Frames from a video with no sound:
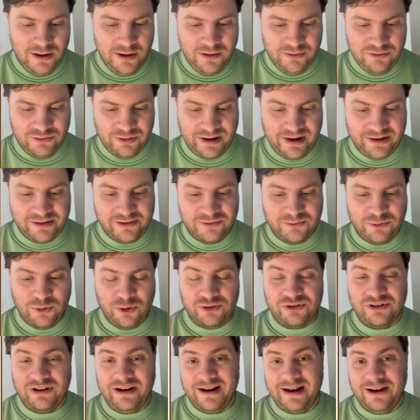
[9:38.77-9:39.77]
To get
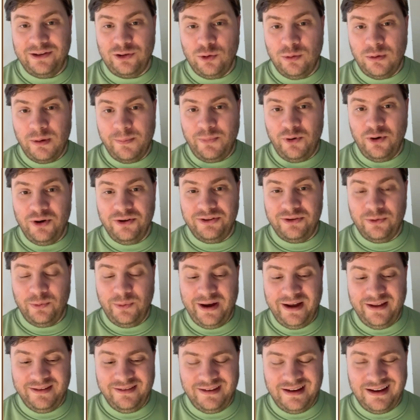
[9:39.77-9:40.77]
rewards like a normal point
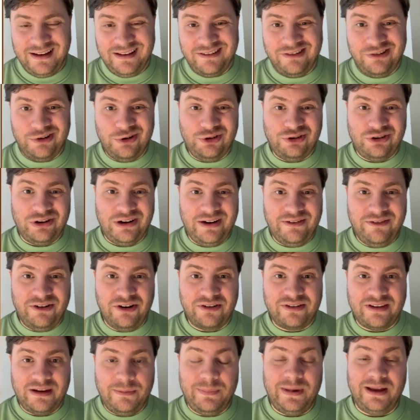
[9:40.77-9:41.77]
event, it usually
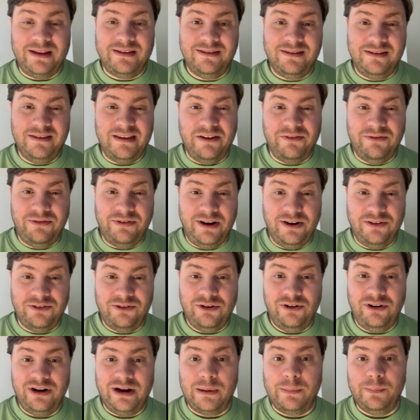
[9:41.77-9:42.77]
works a bit different
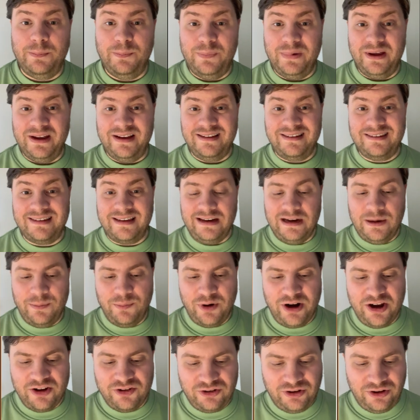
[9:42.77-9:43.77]
during big
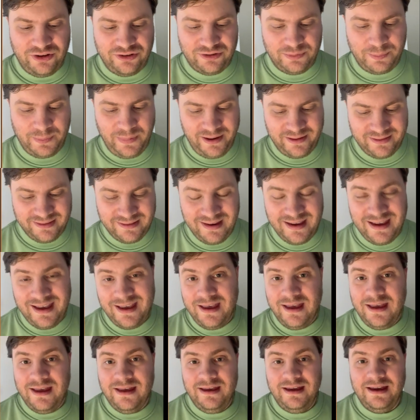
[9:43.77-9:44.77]
celebrations, but
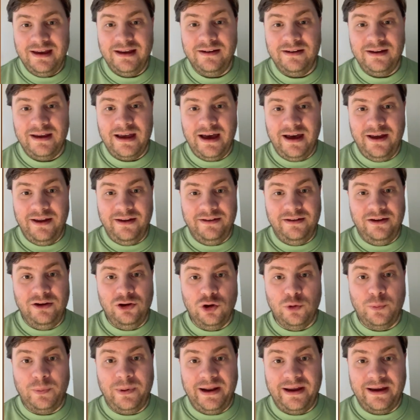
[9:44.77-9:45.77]
in the end,
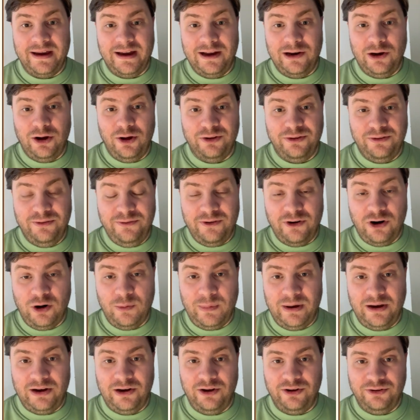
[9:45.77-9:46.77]
you play a lot, farm
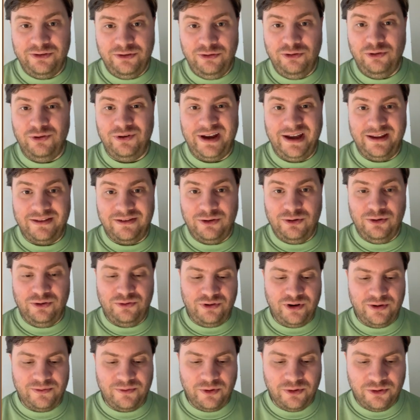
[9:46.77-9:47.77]
a lot, you get good
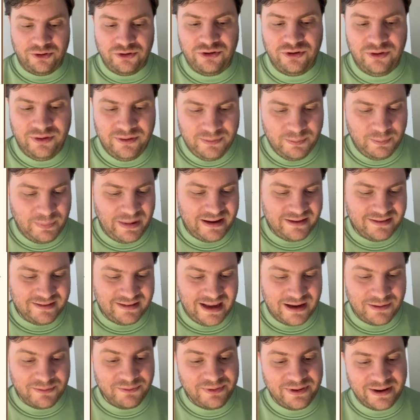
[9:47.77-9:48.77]
rewards.
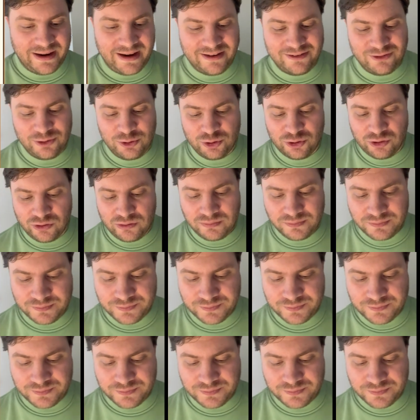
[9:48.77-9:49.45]
Same thing as usual.